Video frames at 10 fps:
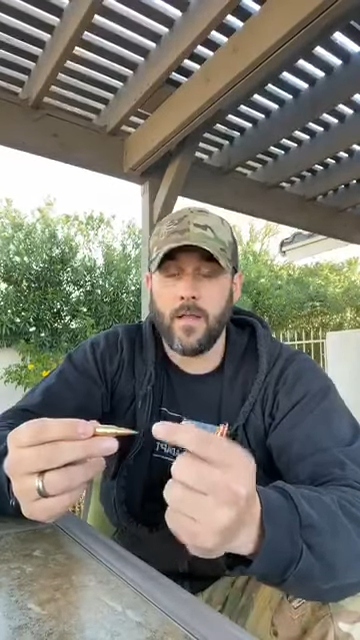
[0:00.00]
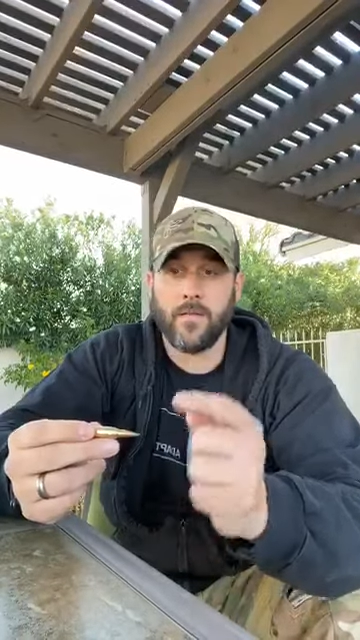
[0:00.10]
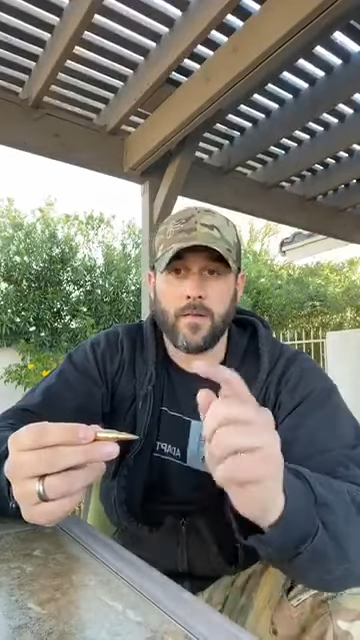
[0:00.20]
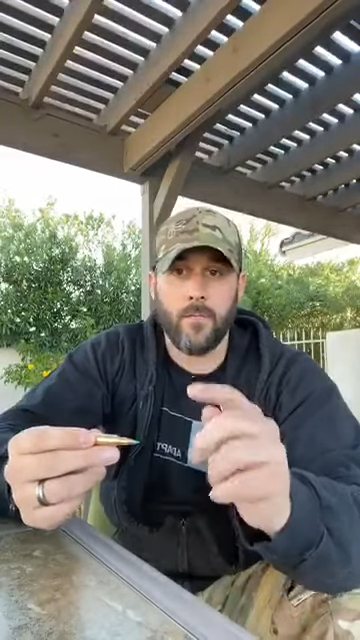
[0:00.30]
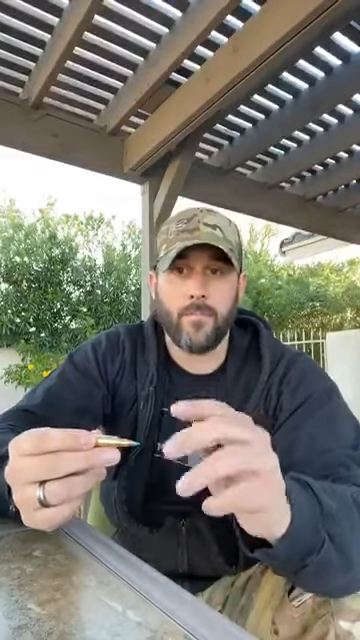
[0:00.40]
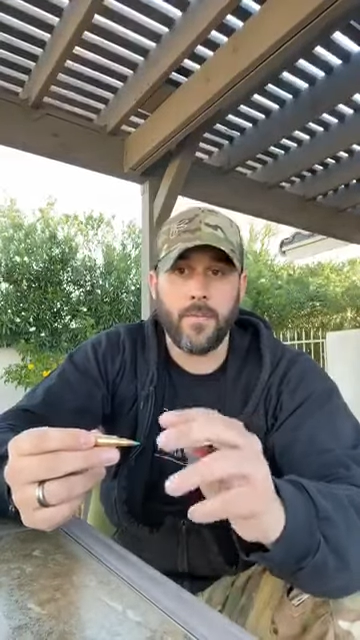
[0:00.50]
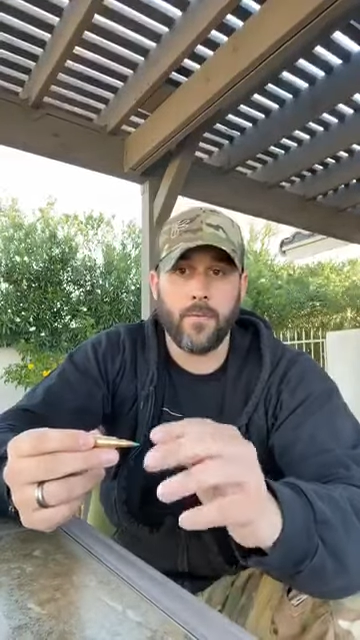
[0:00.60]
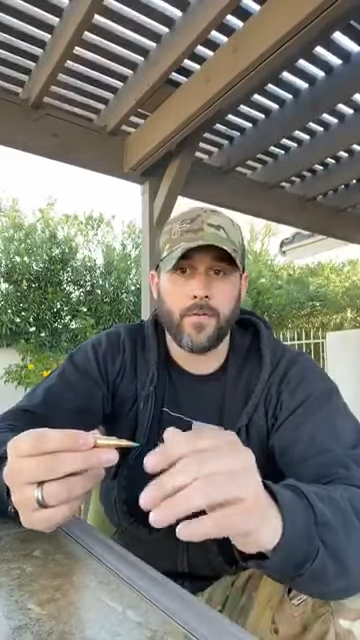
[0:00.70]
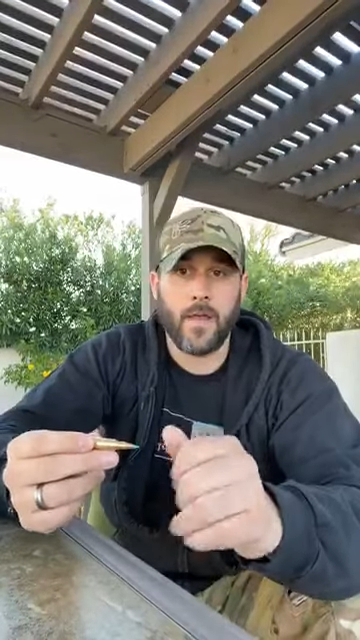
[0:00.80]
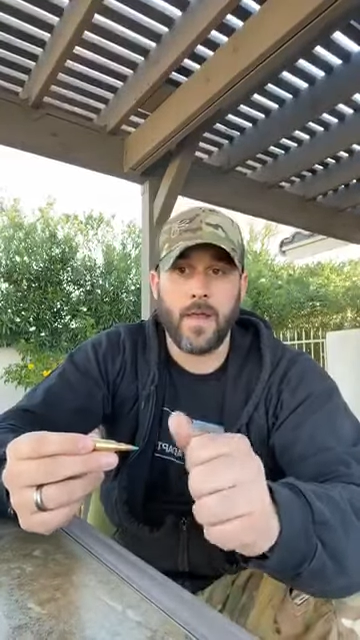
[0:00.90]
some
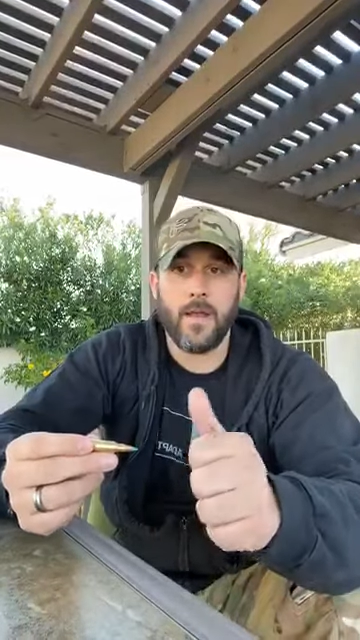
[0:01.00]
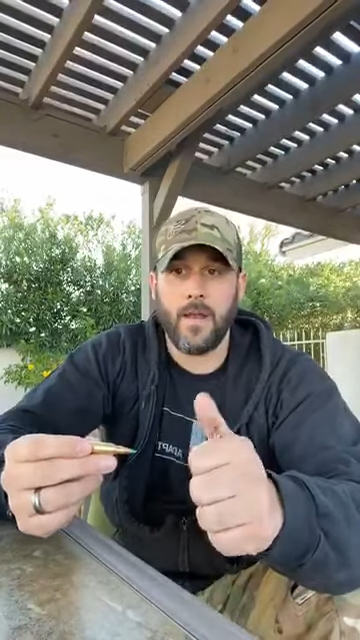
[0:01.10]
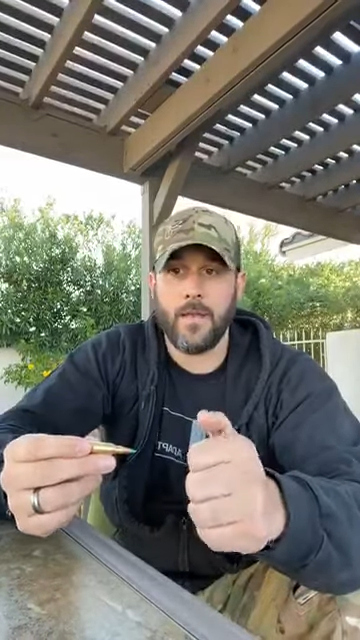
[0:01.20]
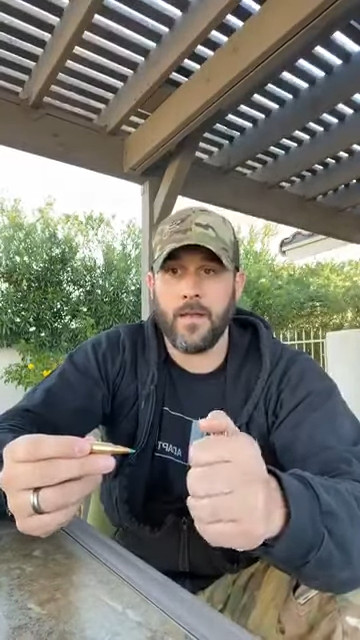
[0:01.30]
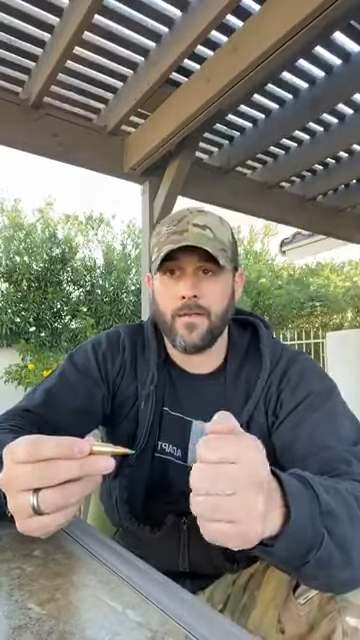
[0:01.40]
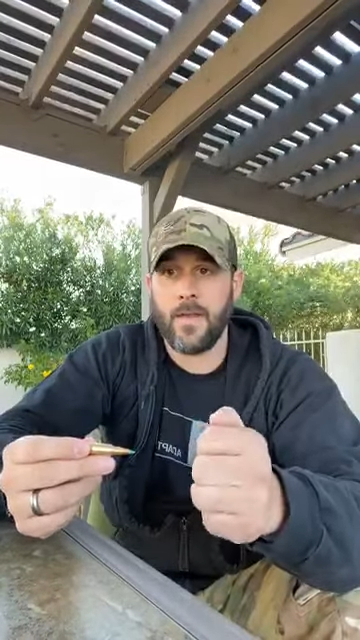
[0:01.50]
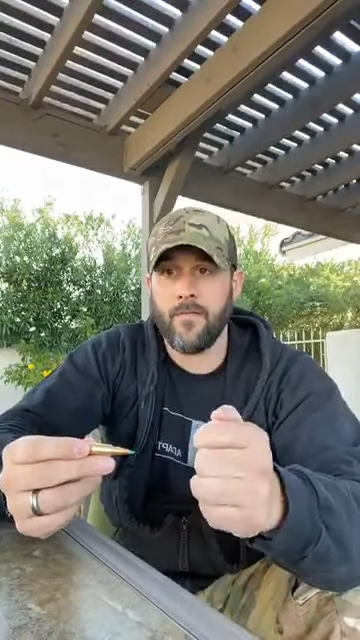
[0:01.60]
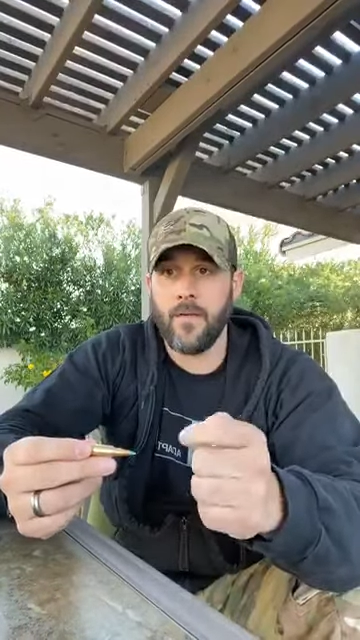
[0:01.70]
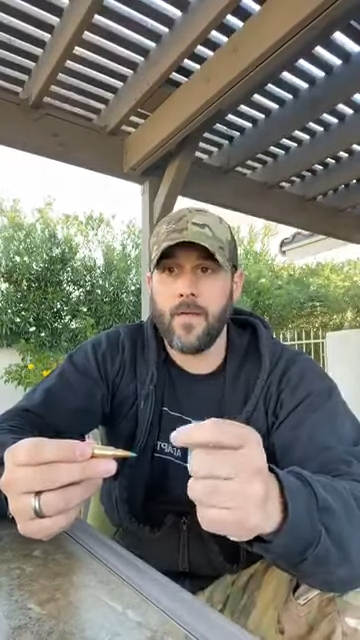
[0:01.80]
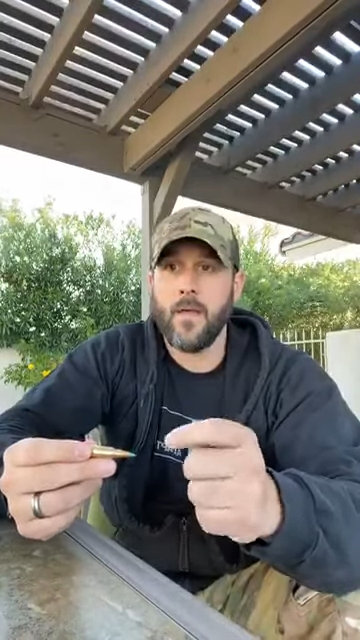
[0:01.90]
people say it does
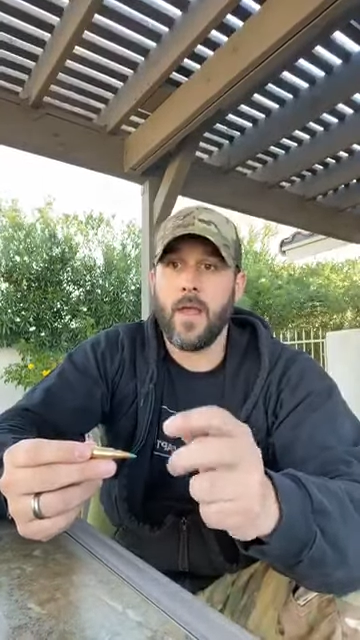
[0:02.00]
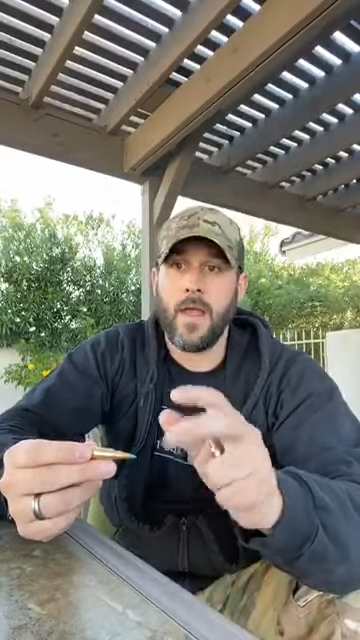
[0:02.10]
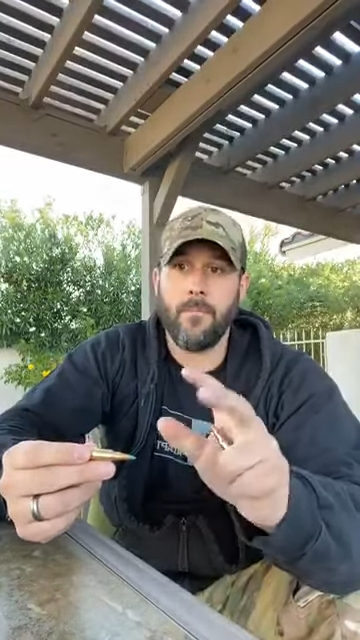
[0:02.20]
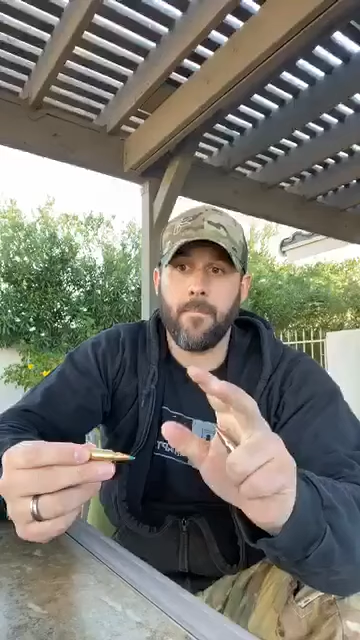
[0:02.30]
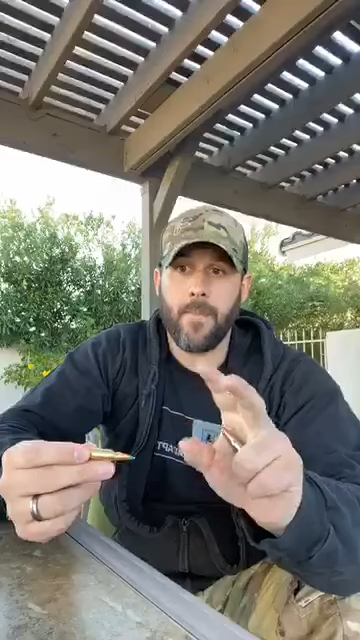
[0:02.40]
have a